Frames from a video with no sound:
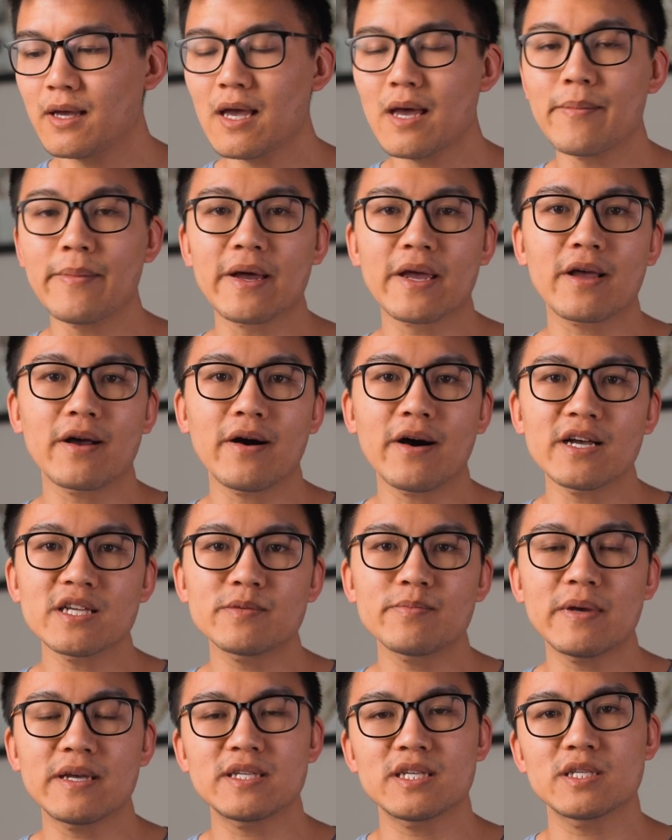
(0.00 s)
And my
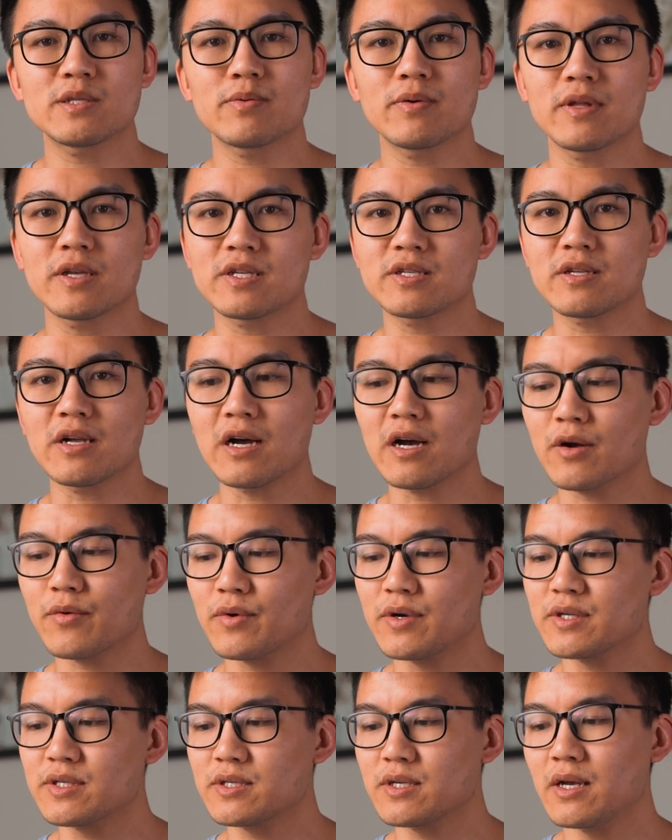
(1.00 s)
cost basis for the stock
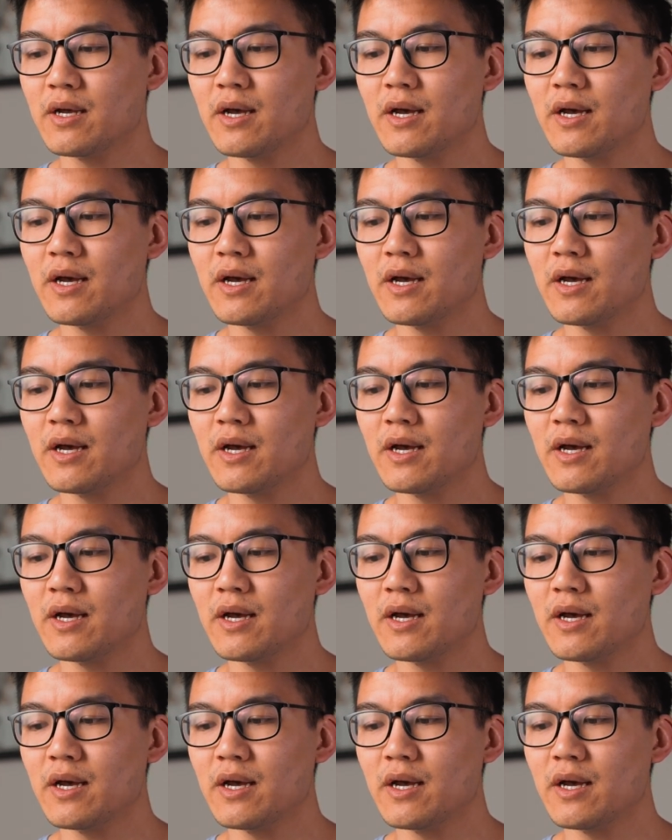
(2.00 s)
was